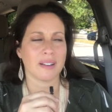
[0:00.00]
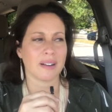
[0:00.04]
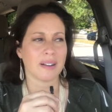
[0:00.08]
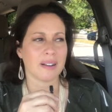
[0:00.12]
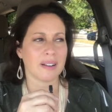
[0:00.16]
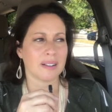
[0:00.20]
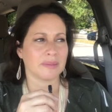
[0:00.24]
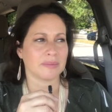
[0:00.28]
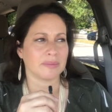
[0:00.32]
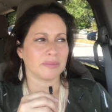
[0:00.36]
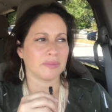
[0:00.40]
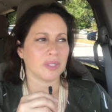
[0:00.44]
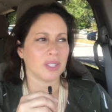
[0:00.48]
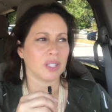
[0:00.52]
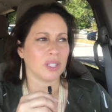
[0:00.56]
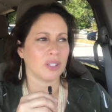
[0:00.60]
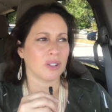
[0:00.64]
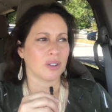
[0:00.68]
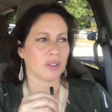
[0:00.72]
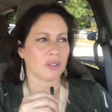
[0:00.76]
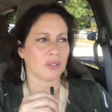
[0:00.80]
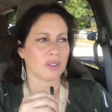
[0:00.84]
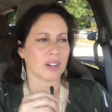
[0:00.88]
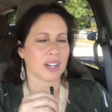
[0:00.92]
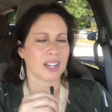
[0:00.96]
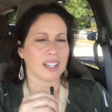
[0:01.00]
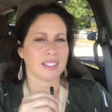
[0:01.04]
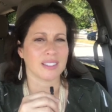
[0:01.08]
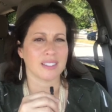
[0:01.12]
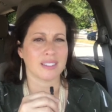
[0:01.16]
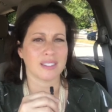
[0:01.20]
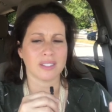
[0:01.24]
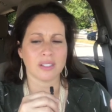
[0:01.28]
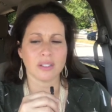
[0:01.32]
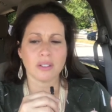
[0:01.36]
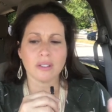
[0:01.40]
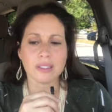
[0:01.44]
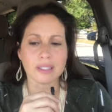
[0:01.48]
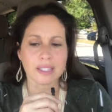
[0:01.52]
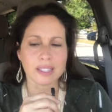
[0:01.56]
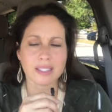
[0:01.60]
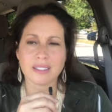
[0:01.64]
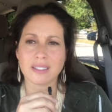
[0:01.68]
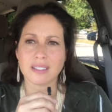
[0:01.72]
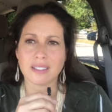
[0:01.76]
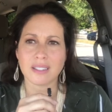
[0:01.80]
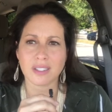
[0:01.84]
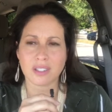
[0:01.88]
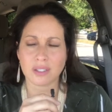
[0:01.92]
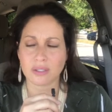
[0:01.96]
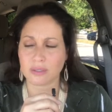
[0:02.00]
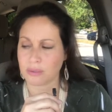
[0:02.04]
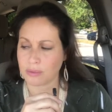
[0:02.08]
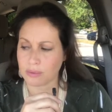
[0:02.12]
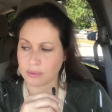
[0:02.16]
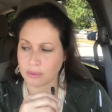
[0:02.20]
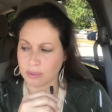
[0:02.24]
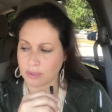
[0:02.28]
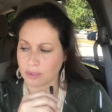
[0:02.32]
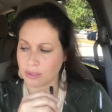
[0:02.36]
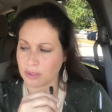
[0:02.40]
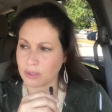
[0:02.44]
um, you know I still listen to